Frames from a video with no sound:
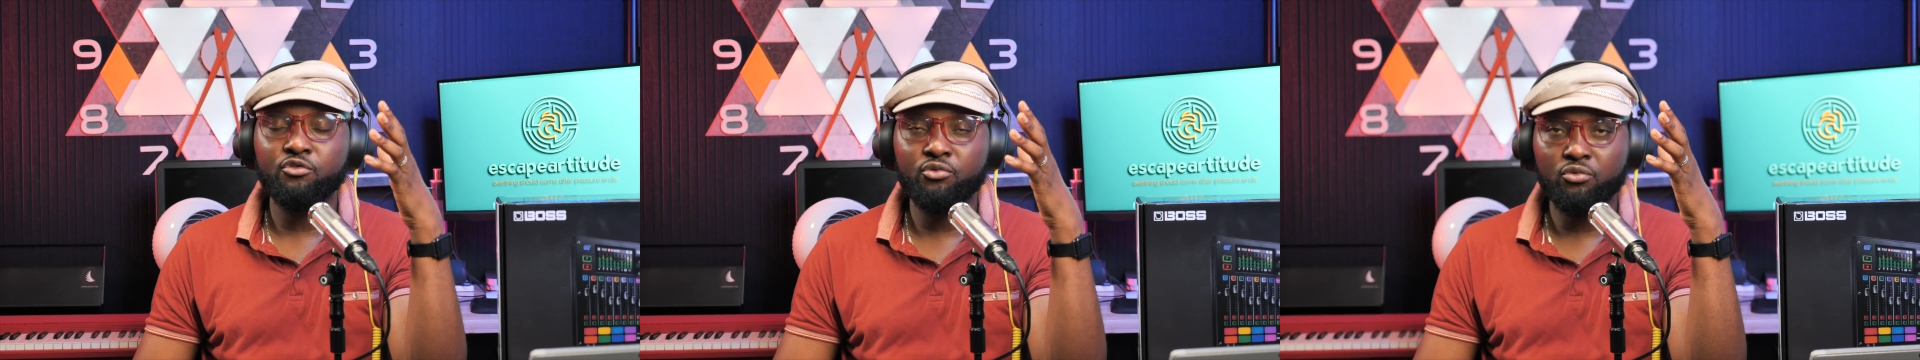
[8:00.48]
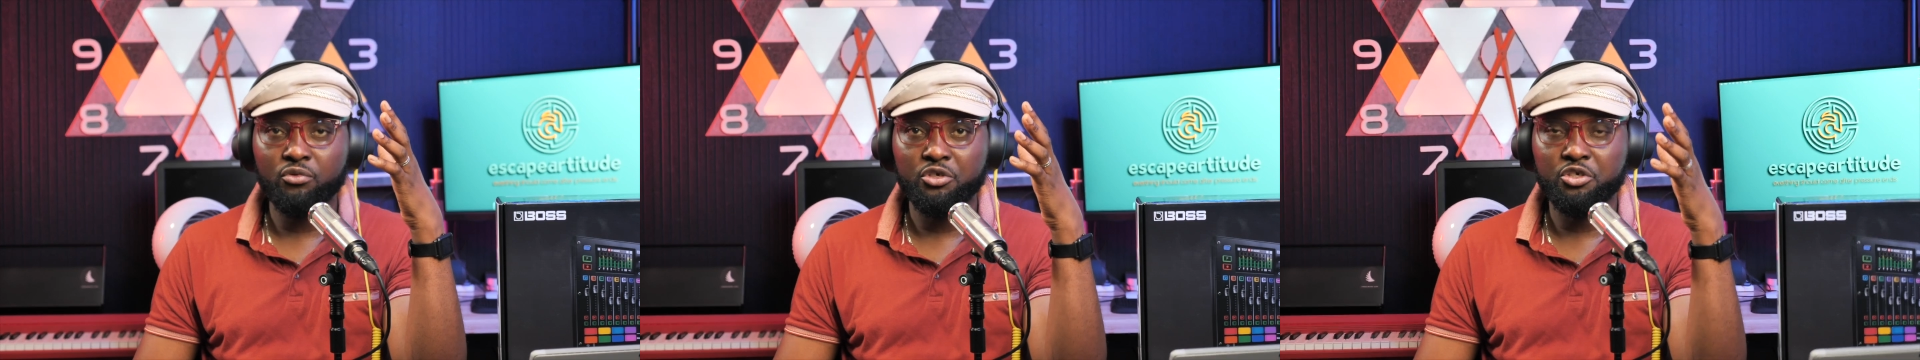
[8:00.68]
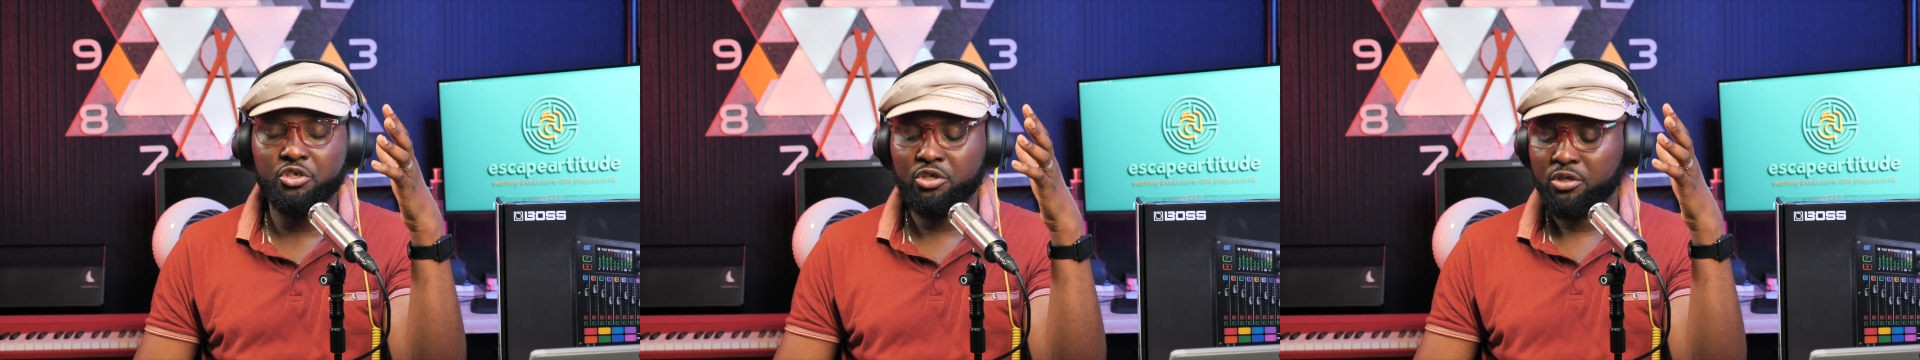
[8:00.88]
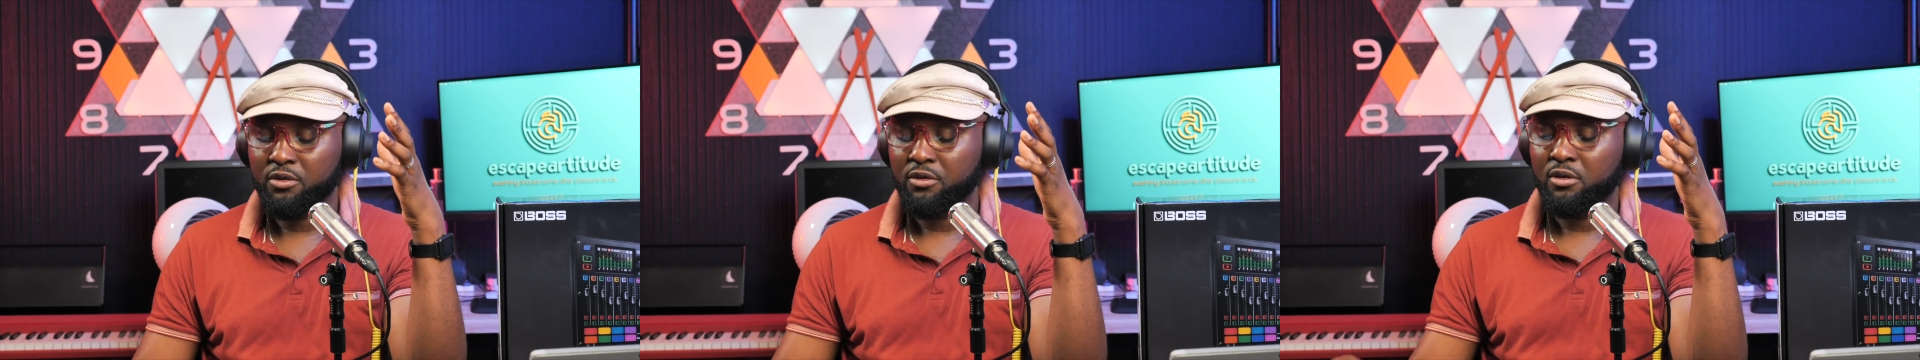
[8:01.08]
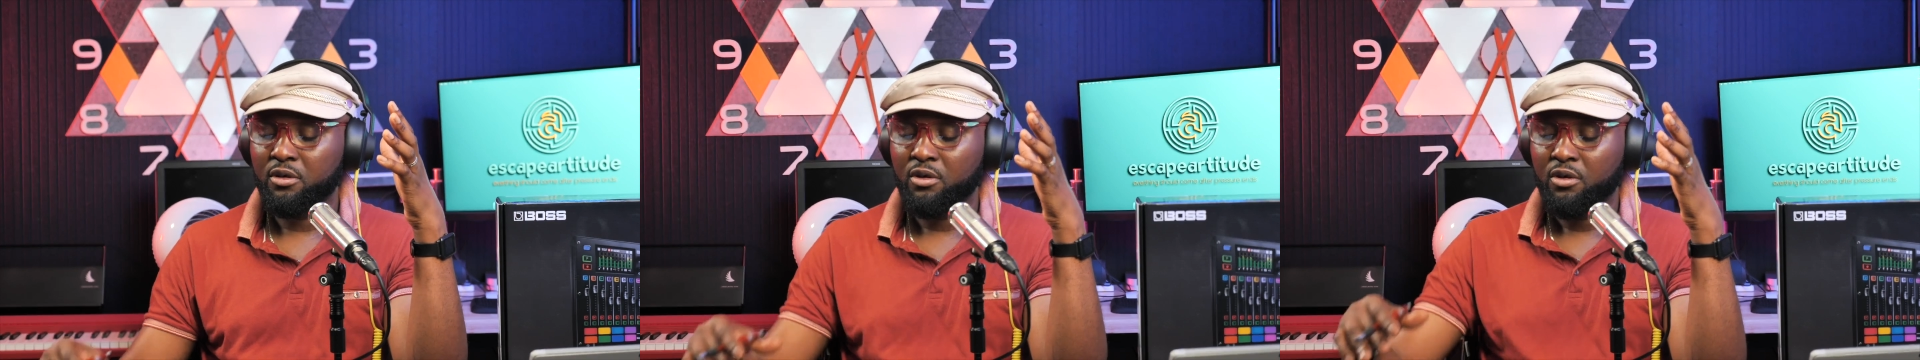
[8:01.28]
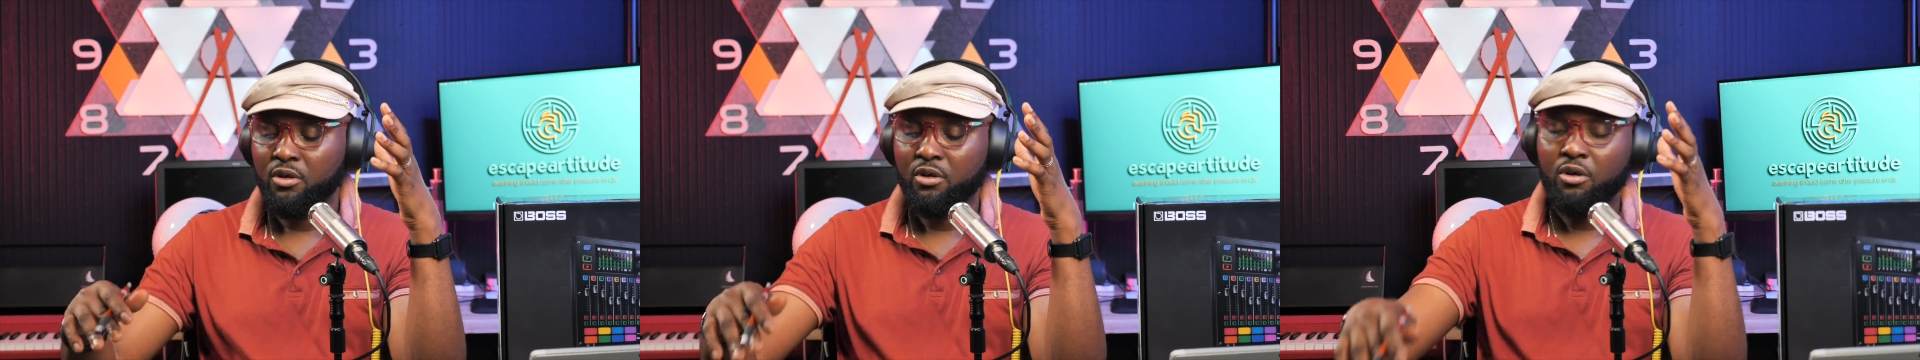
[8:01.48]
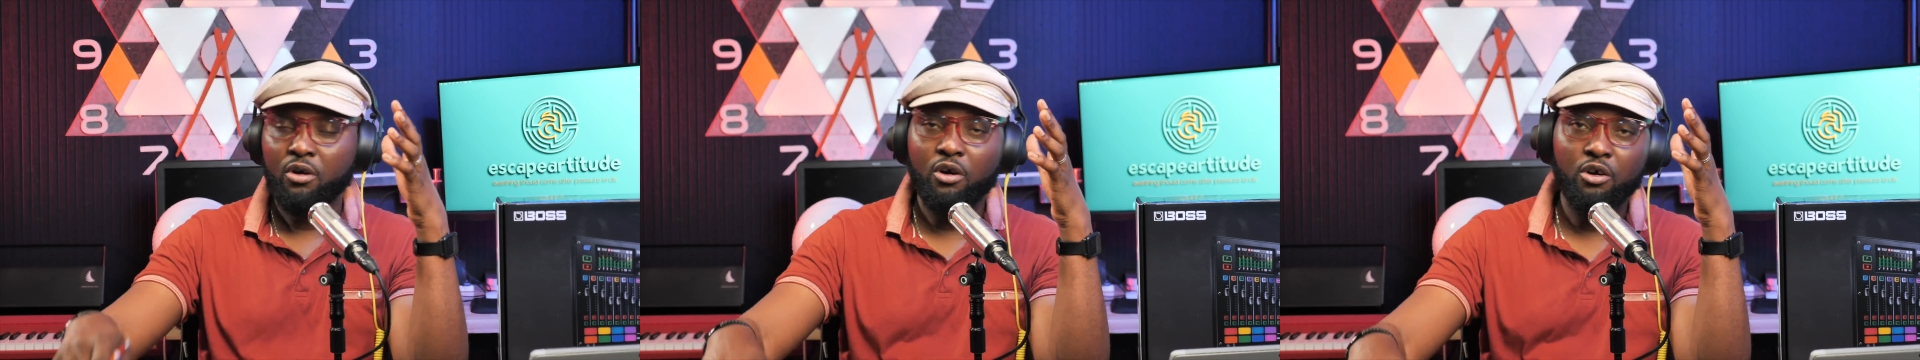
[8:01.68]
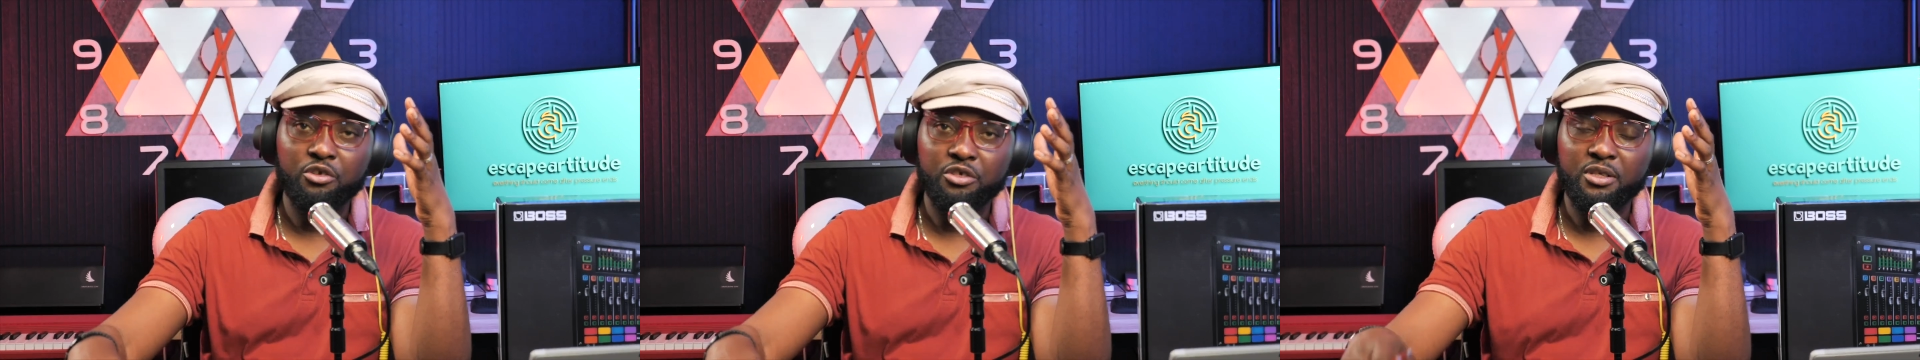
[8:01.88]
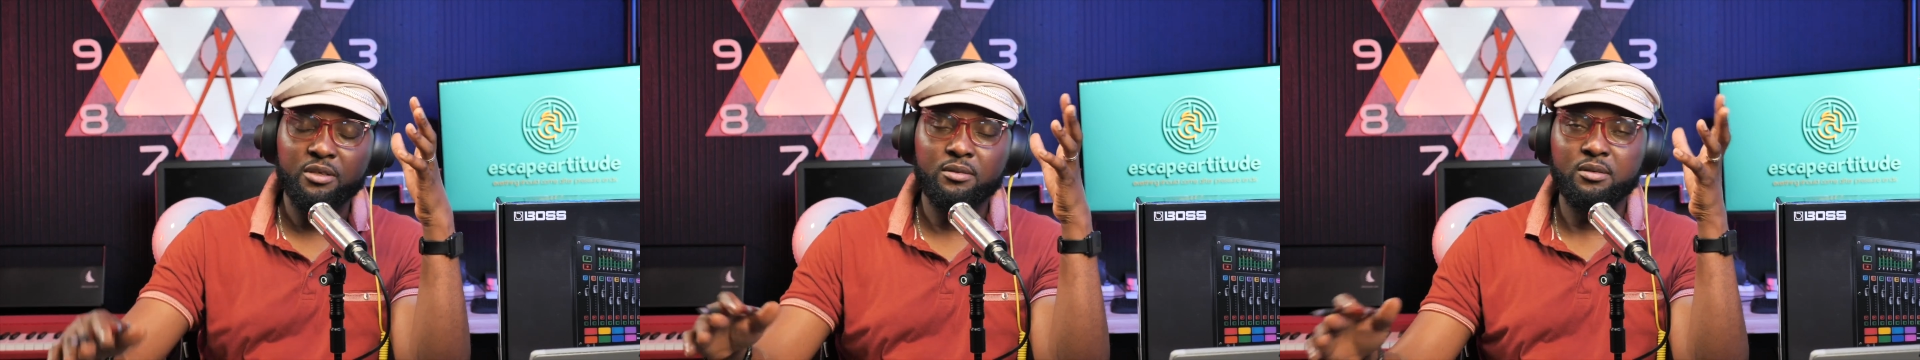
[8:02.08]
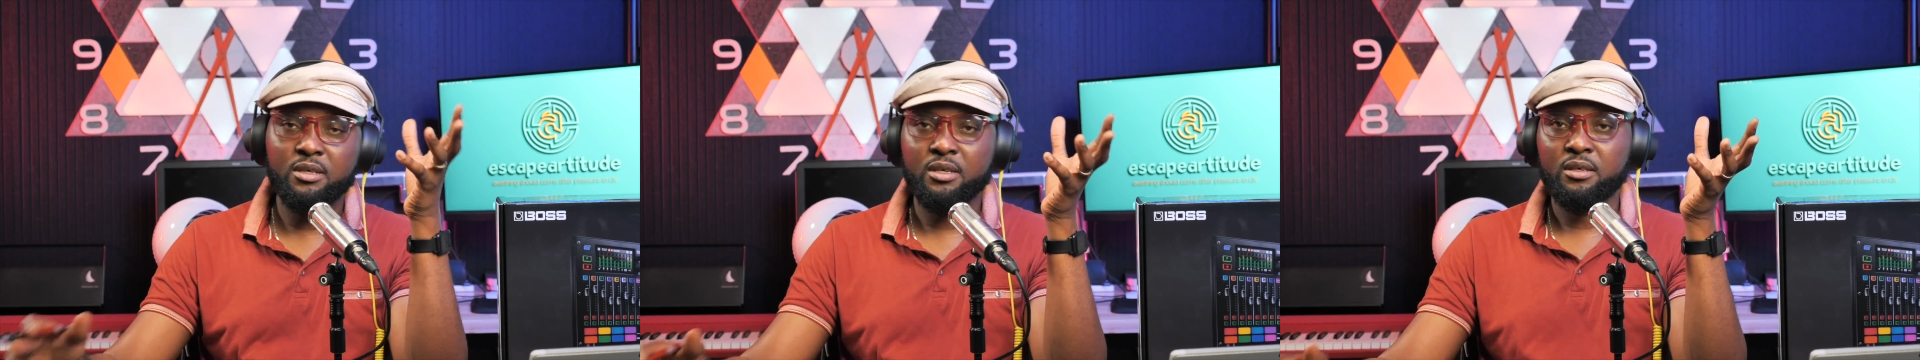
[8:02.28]
switch on
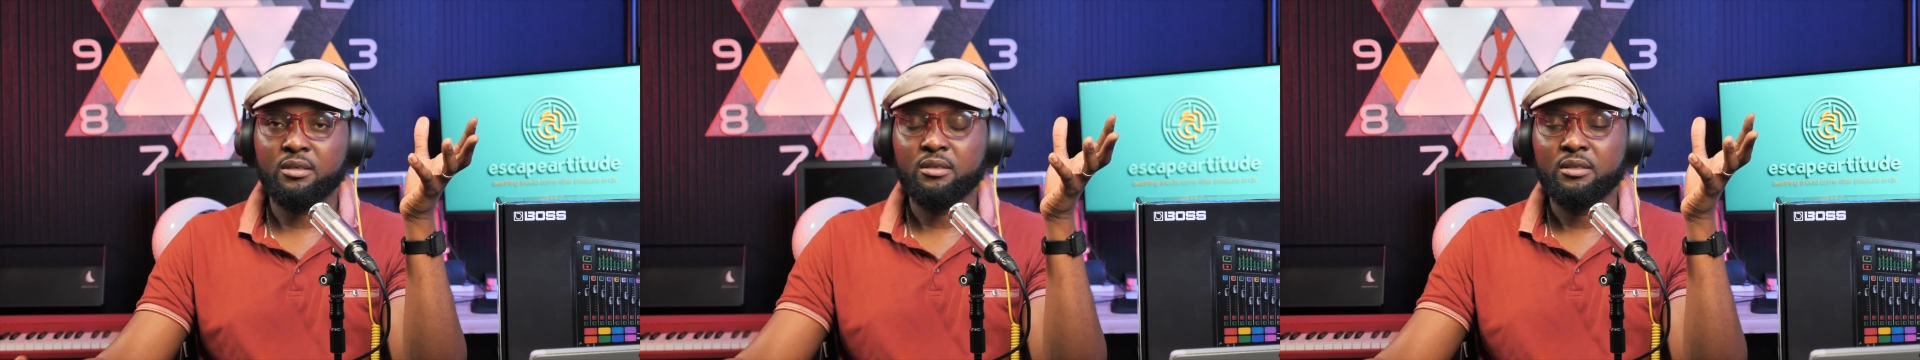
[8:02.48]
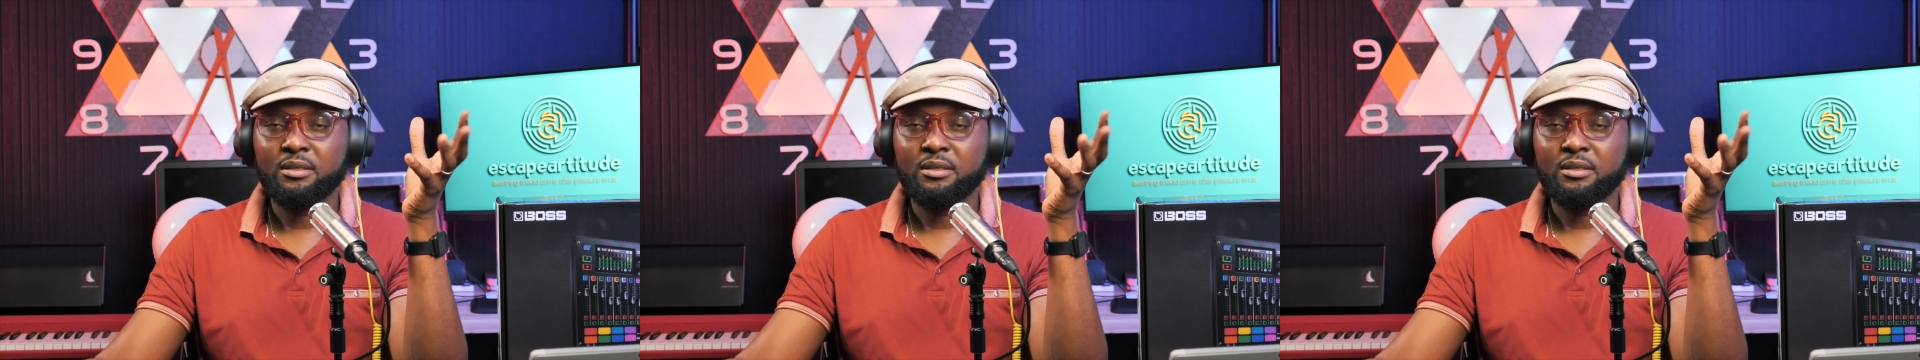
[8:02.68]
this thing